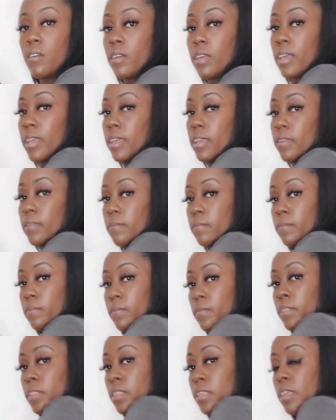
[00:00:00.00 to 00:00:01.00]
Okay.
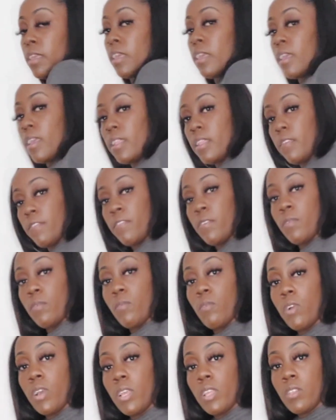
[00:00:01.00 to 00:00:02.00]
And if
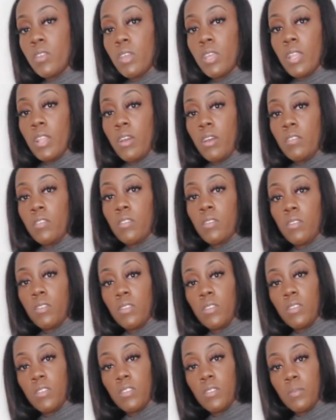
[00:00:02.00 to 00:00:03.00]
you want, you can also
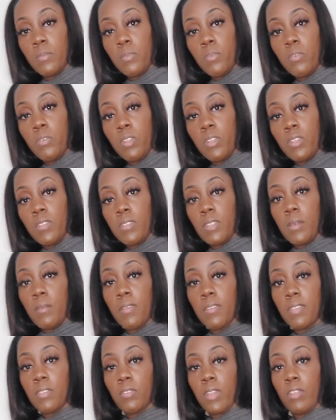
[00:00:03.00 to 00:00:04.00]
just pull this
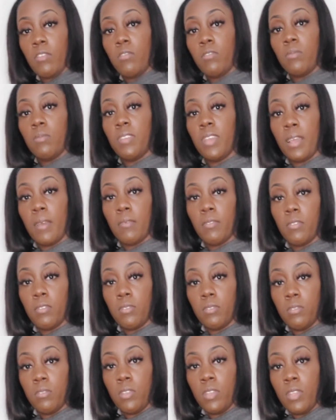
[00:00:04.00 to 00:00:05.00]
up. Because that's what I do sometimes
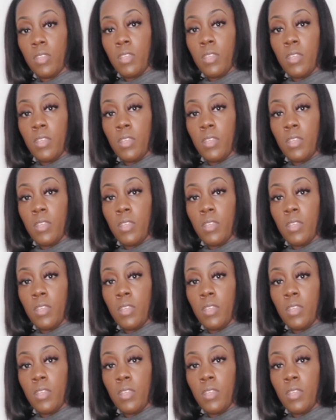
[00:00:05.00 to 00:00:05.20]
too.